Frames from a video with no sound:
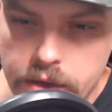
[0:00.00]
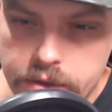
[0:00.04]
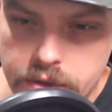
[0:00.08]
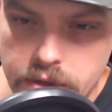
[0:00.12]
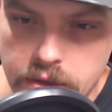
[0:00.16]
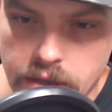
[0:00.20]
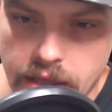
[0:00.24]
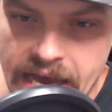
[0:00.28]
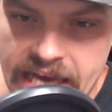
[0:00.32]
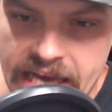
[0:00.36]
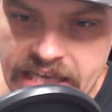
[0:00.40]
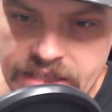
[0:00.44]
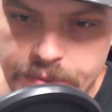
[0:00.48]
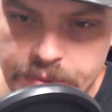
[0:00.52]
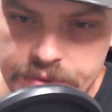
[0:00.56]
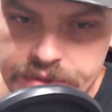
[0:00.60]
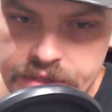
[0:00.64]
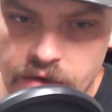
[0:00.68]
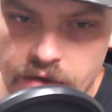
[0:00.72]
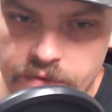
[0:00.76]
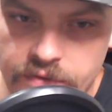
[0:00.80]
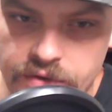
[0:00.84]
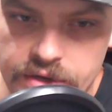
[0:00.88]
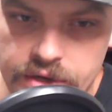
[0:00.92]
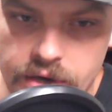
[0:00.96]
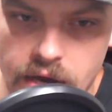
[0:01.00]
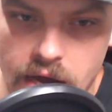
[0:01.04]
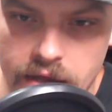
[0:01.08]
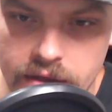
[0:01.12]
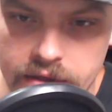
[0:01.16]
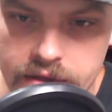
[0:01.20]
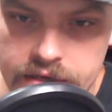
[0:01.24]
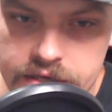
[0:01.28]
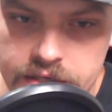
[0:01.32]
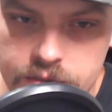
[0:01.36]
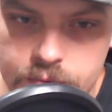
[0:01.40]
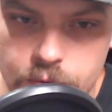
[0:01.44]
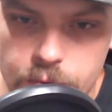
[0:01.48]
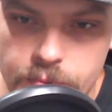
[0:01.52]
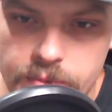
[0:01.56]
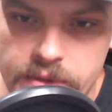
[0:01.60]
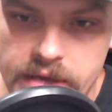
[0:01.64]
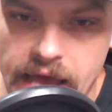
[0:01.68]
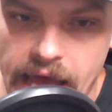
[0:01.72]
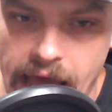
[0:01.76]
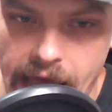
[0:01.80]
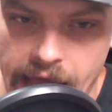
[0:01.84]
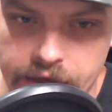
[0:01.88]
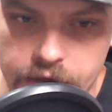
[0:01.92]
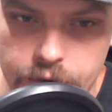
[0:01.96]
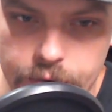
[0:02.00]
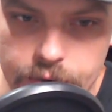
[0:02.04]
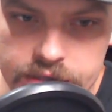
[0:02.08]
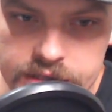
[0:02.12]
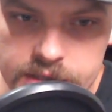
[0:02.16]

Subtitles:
then last but definitely not least would be accurate